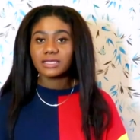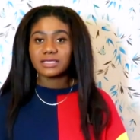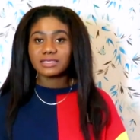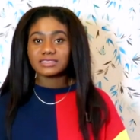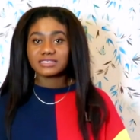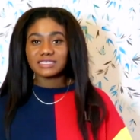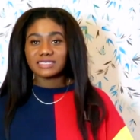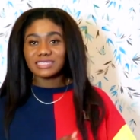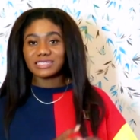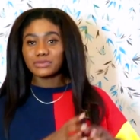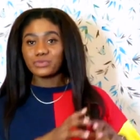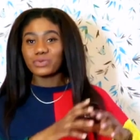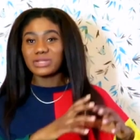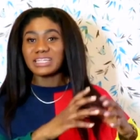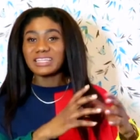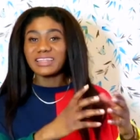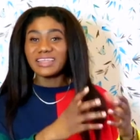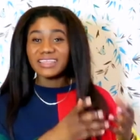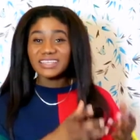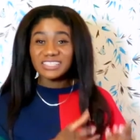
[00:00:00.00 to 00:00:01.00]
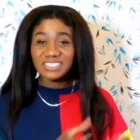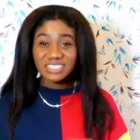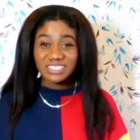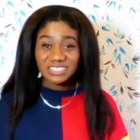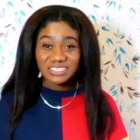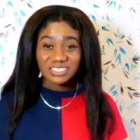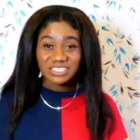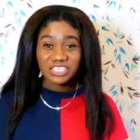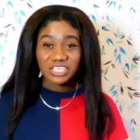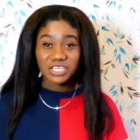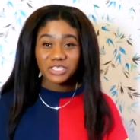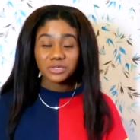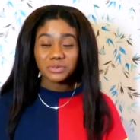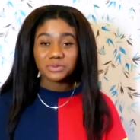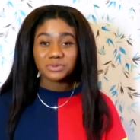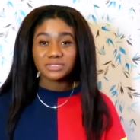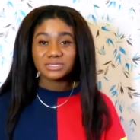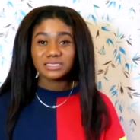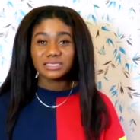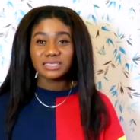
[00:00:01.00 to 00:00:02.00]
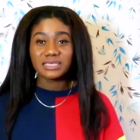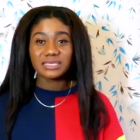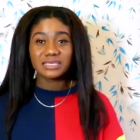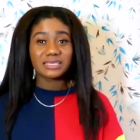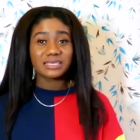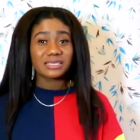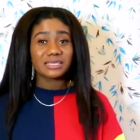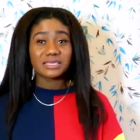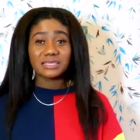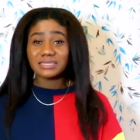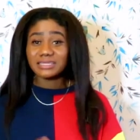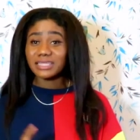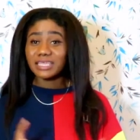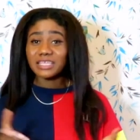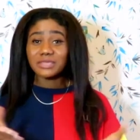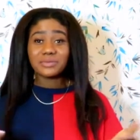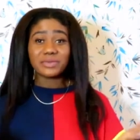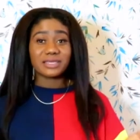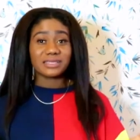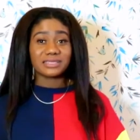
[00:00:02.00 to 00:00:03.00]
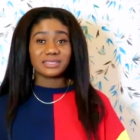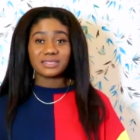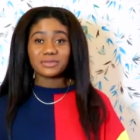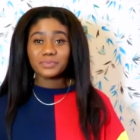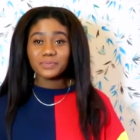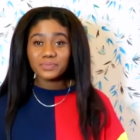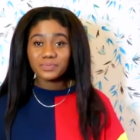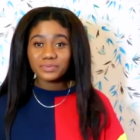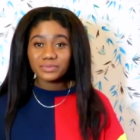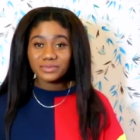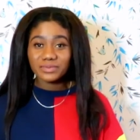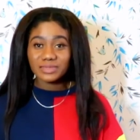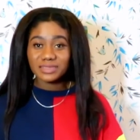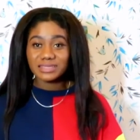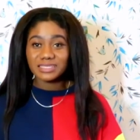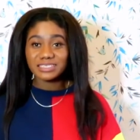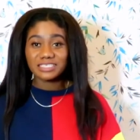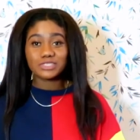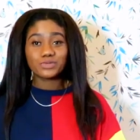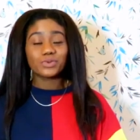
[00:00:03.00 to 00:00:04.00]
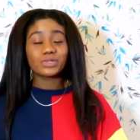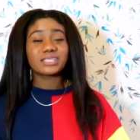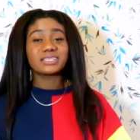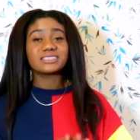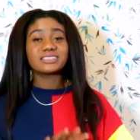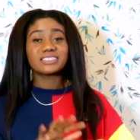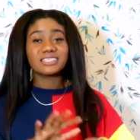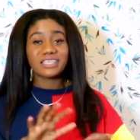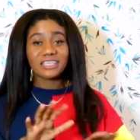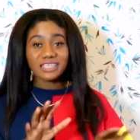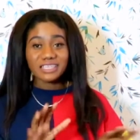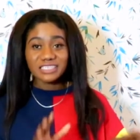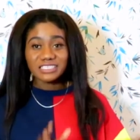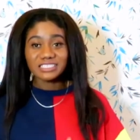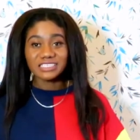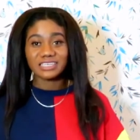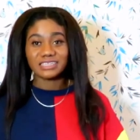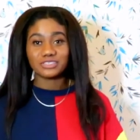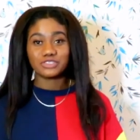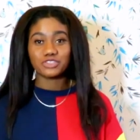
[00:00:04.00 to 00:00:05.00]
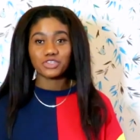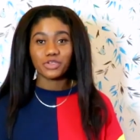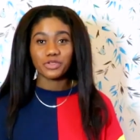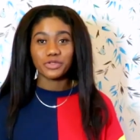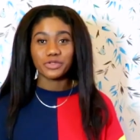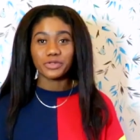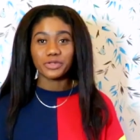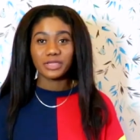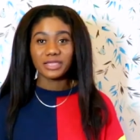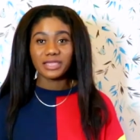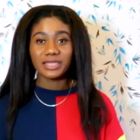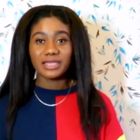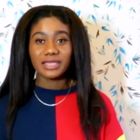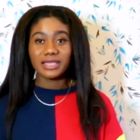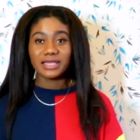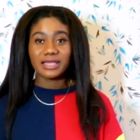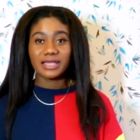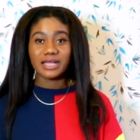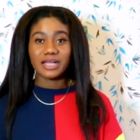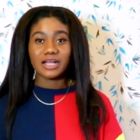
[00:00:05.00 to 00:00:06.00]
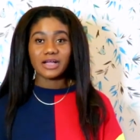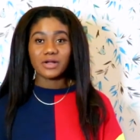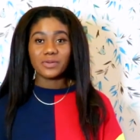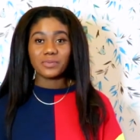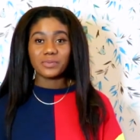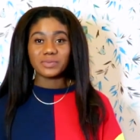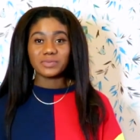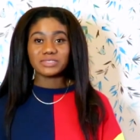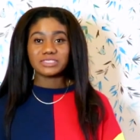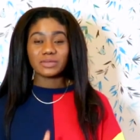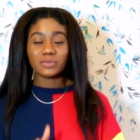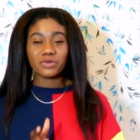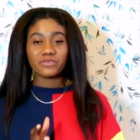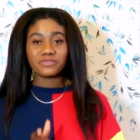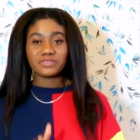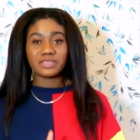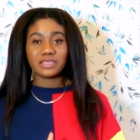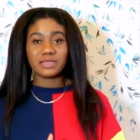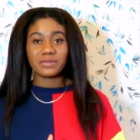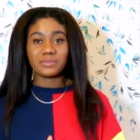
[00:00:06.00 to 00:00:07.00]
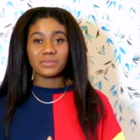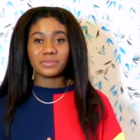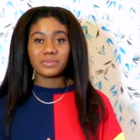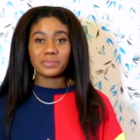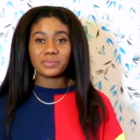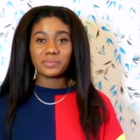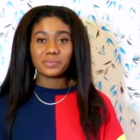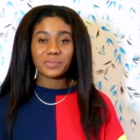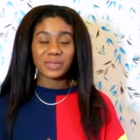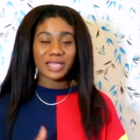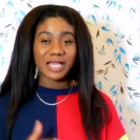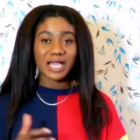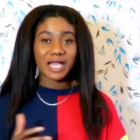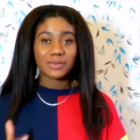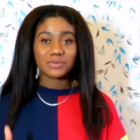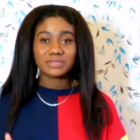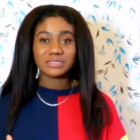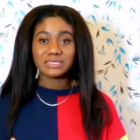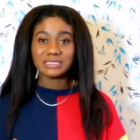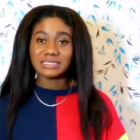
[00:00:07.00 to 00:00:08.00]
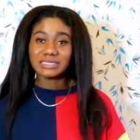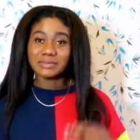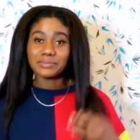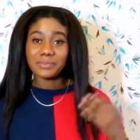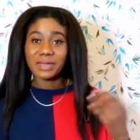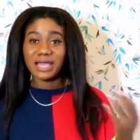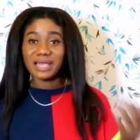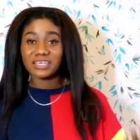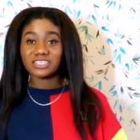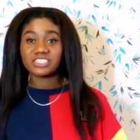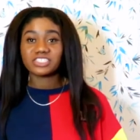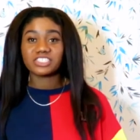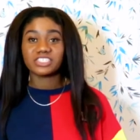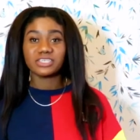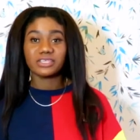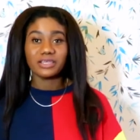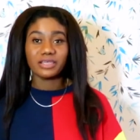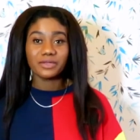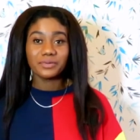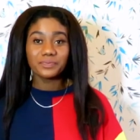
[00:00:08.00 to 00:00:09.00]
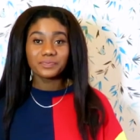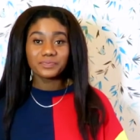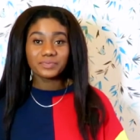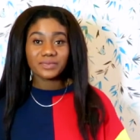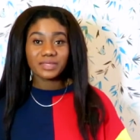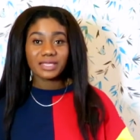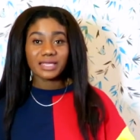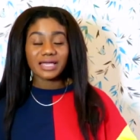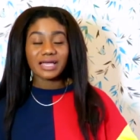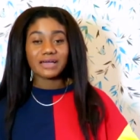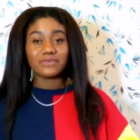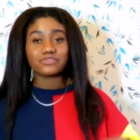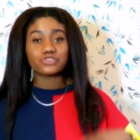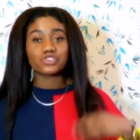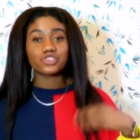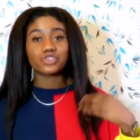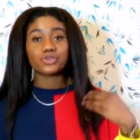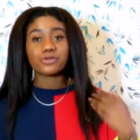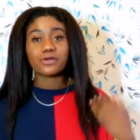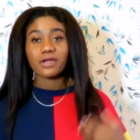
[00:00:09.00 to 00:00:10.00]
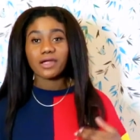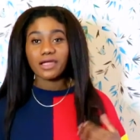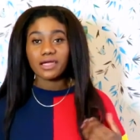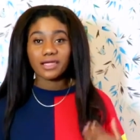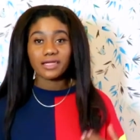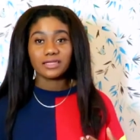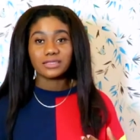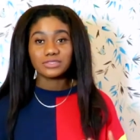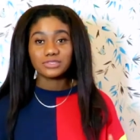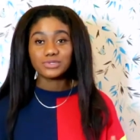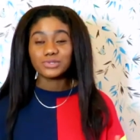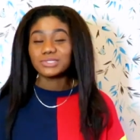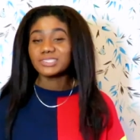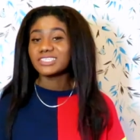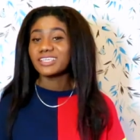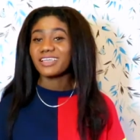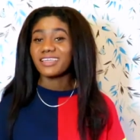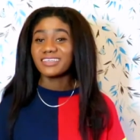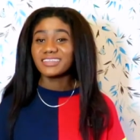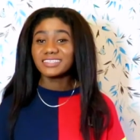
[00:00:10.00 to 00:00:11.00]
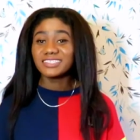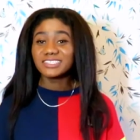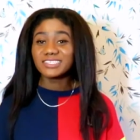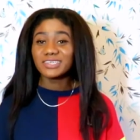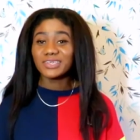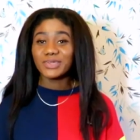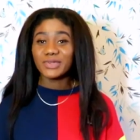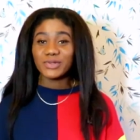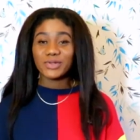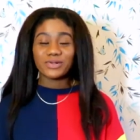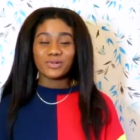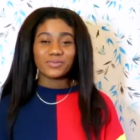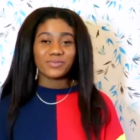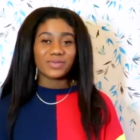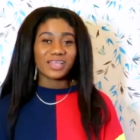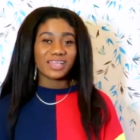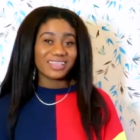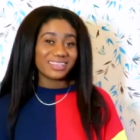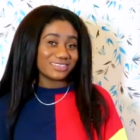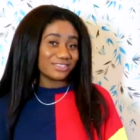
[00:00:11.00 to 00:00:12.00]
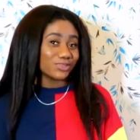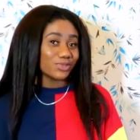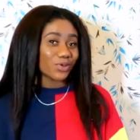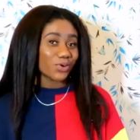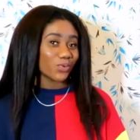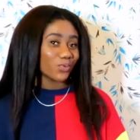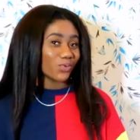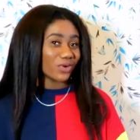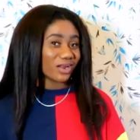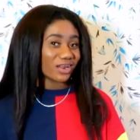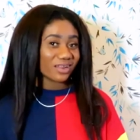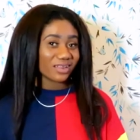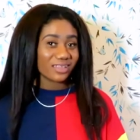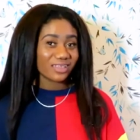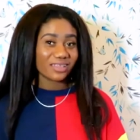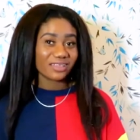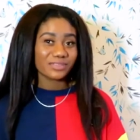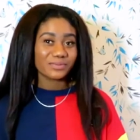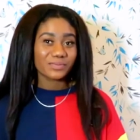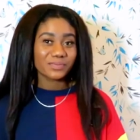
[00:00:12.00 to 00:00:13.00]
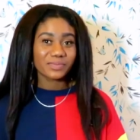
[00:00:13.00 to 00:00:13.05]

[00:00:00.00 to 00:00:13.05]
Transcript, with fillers: certain relationships, name it. They just want to change it. So um, some of them, perhaps in the past year, have tried to change, but it's not working.